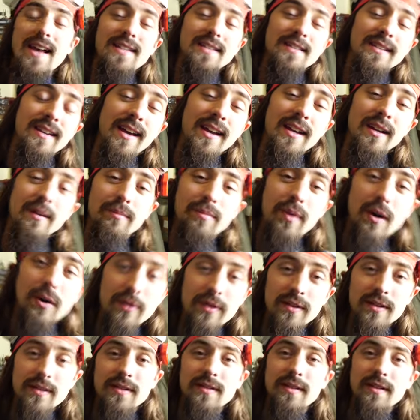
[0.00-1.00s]
As an added
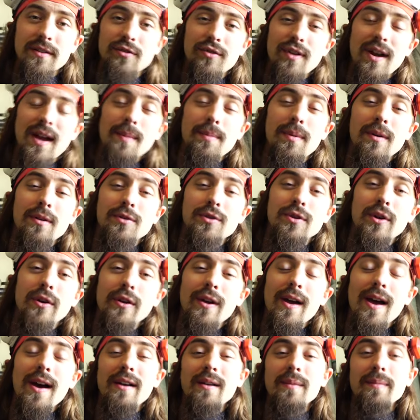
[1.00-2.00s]
bonus, the strap I'll show
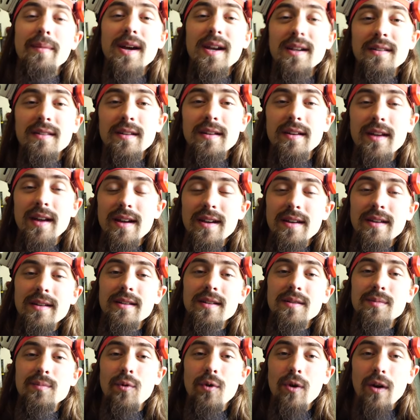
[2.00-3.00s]
you how to make today
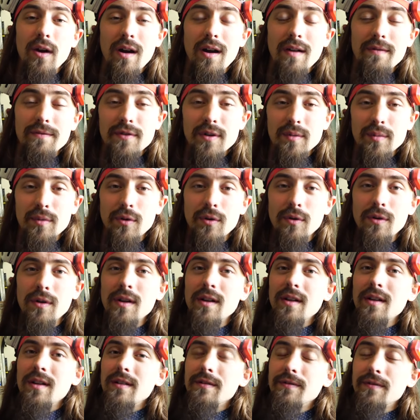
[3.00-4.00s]
is more
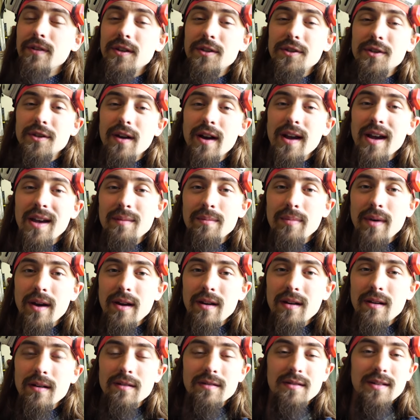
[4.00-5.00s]
comfortable, fits your head
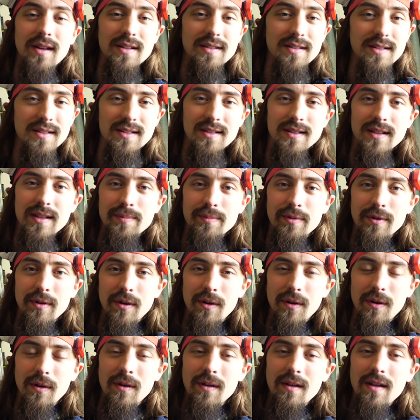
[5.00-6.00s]
better, doesn't slip at
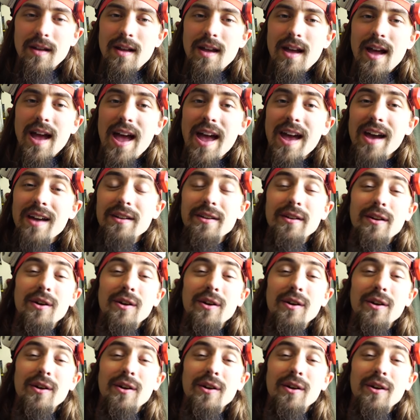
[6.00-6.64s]
all, and